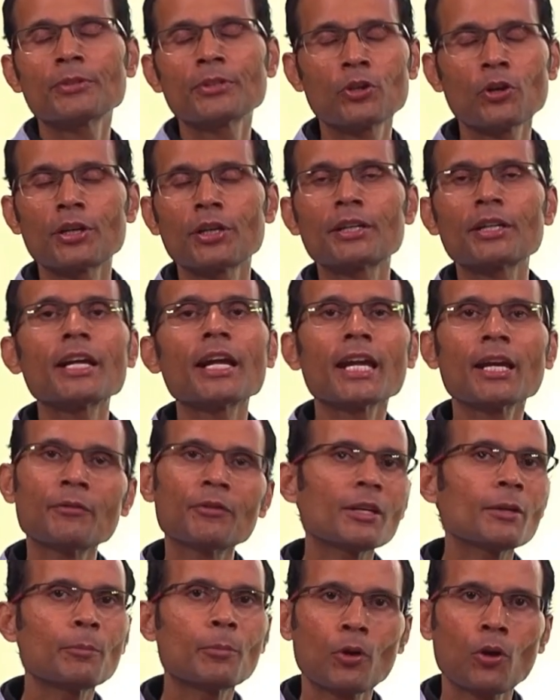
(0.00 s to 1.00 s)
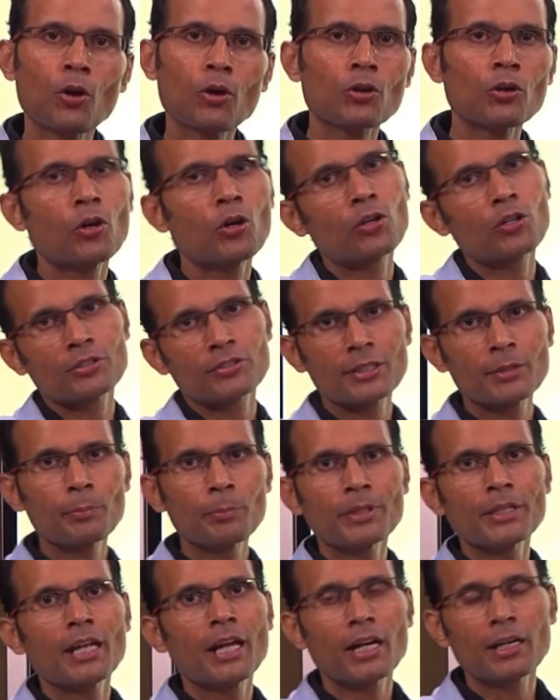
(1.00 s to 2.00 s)
we call it AV block or
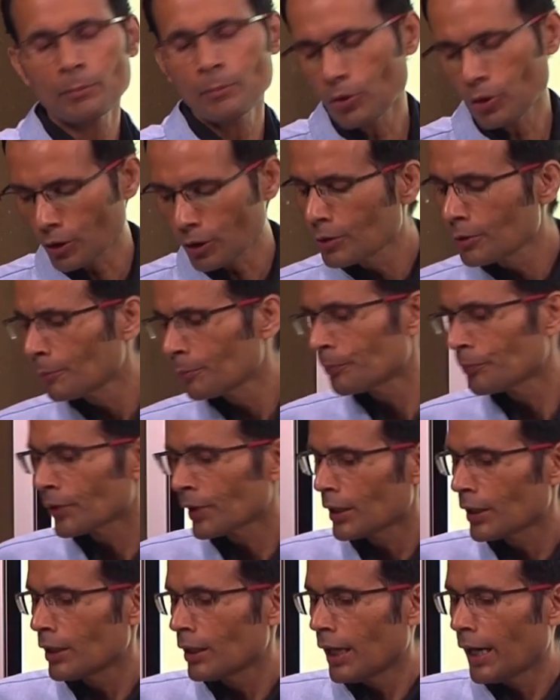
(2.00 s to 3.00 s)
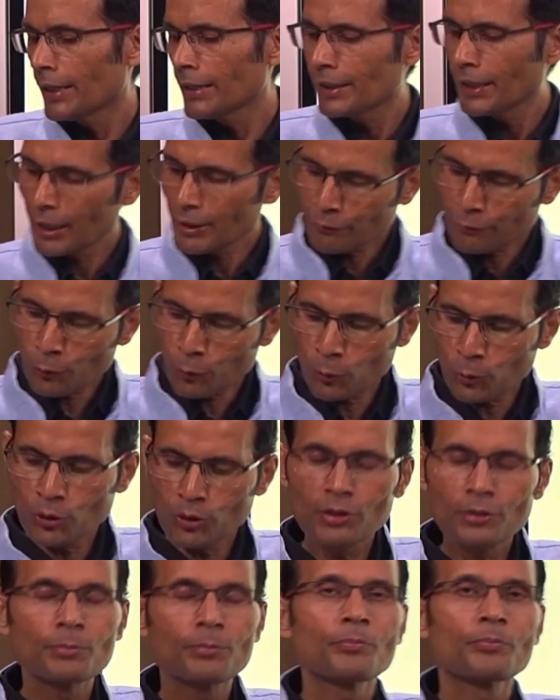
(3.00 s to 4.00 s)
simply heart block. And
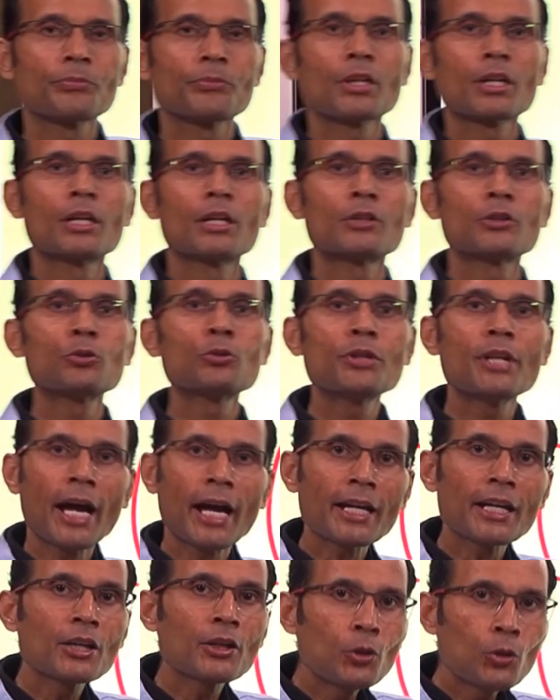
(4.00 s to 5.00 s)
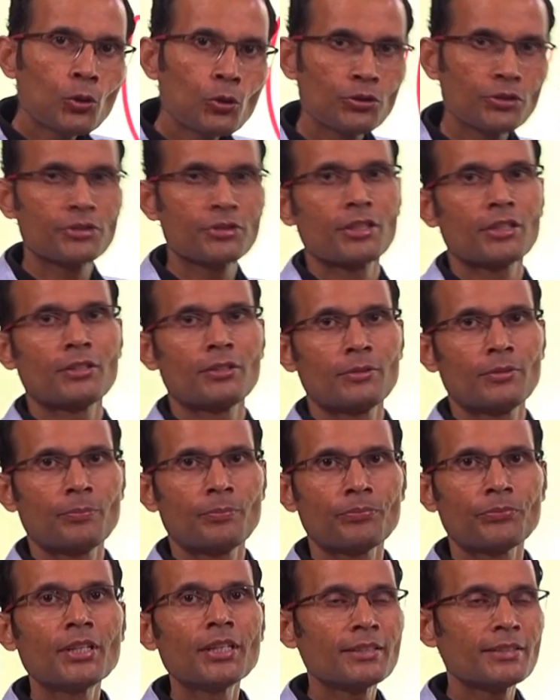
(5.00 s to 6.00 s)
therefore, to diagnose
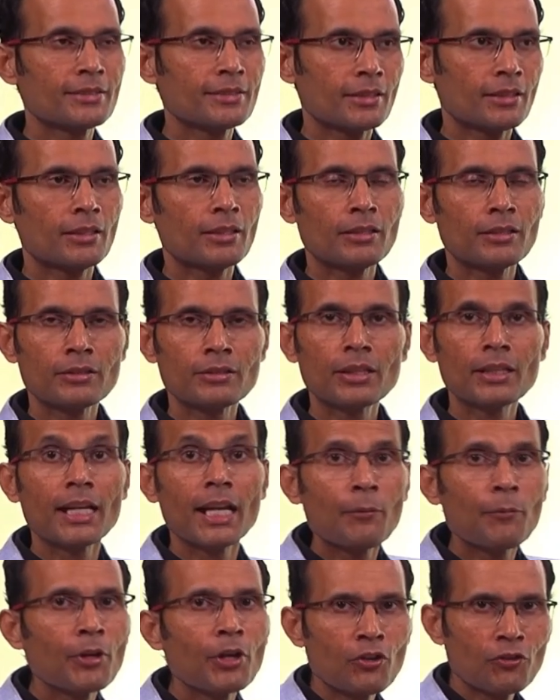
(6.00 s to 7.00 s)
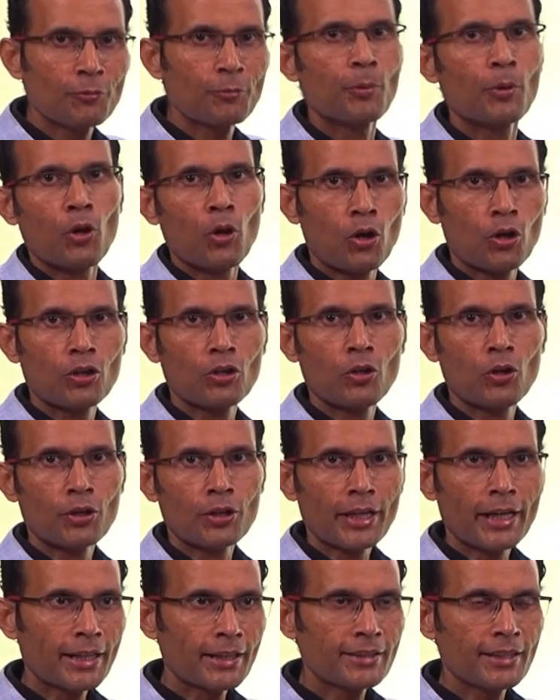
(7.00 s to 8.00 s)
this, the level of block
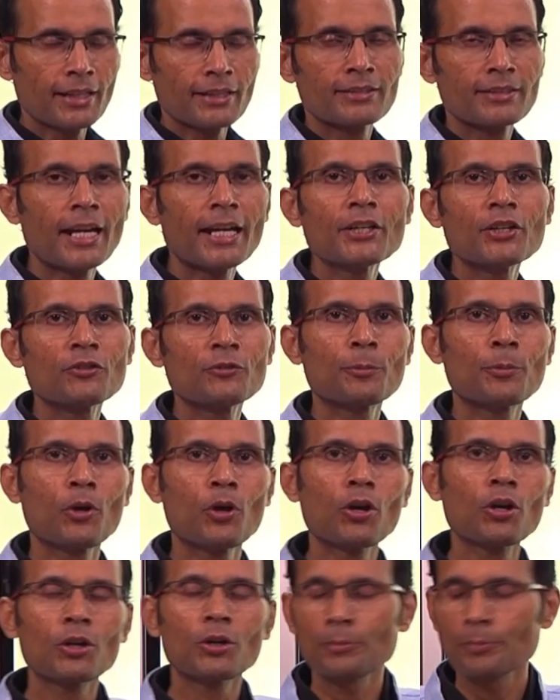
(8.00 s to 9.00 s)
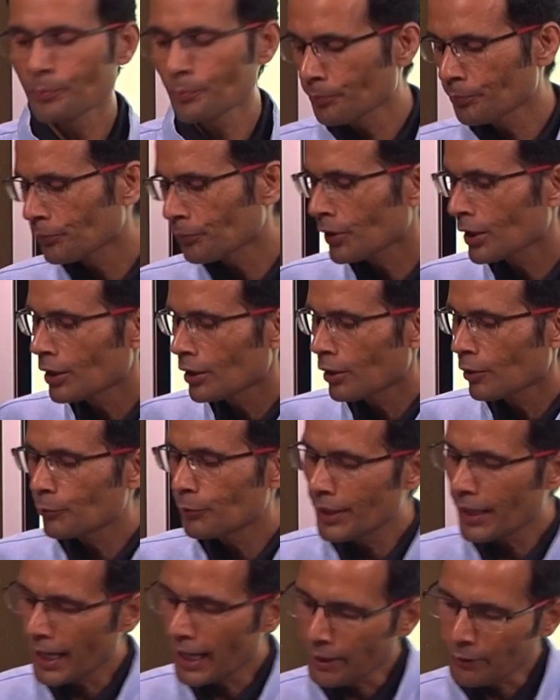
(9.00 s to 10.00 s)
or exact site of block,
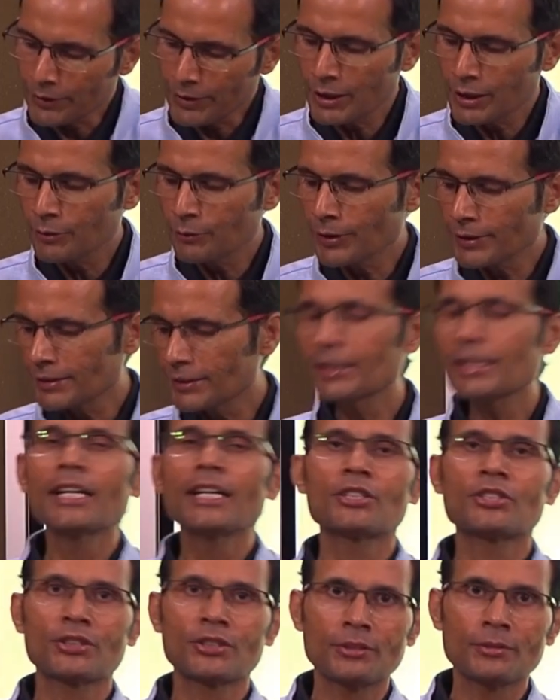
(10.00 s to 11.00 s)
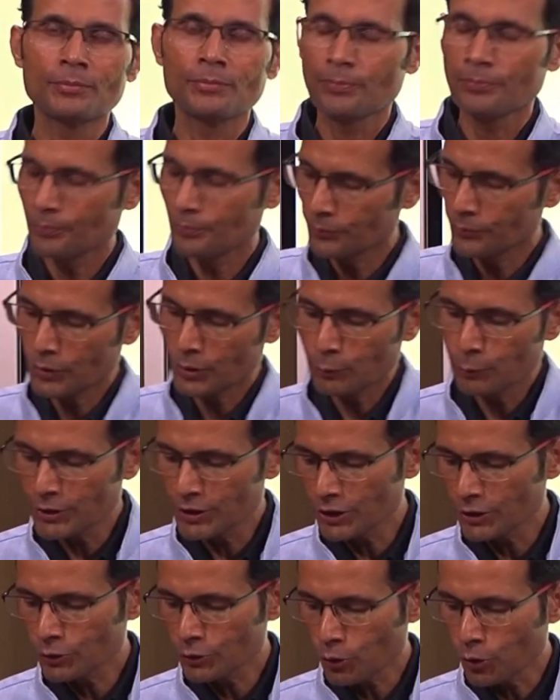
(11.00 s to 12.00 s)
we have an investigation
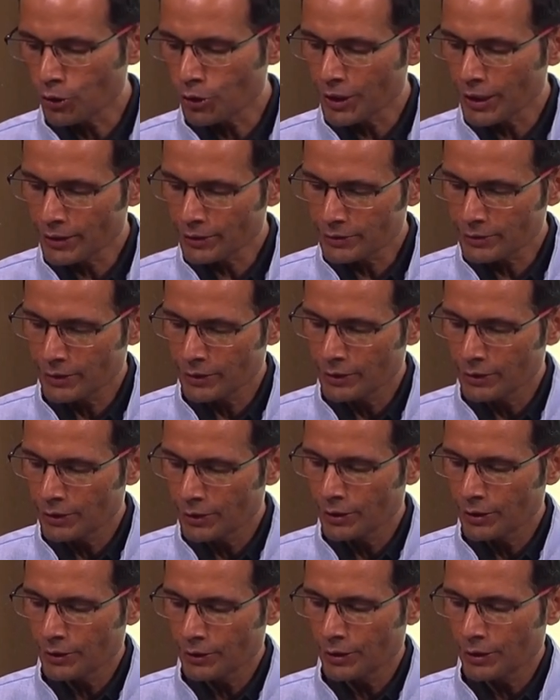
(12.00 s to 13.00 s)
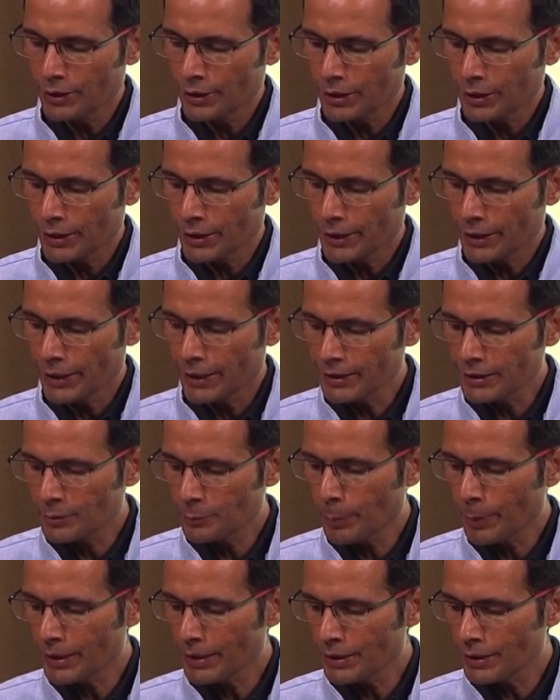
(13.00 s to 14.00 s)
which is called as his
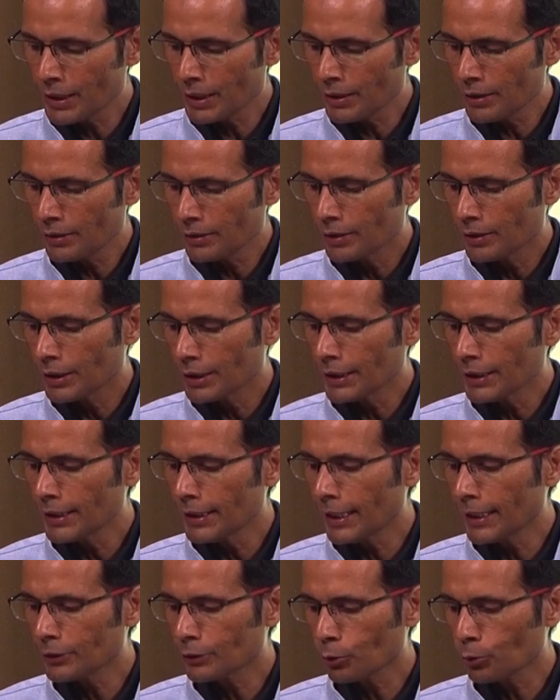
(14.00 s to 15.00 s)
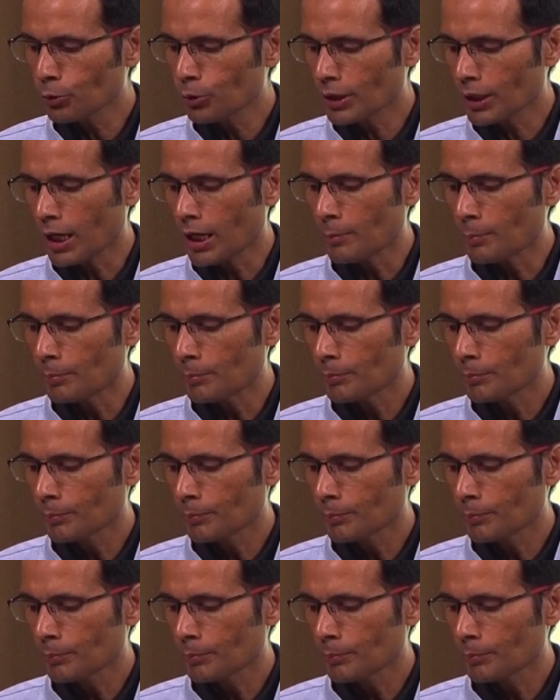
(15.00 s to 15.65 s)
bundle electrogram.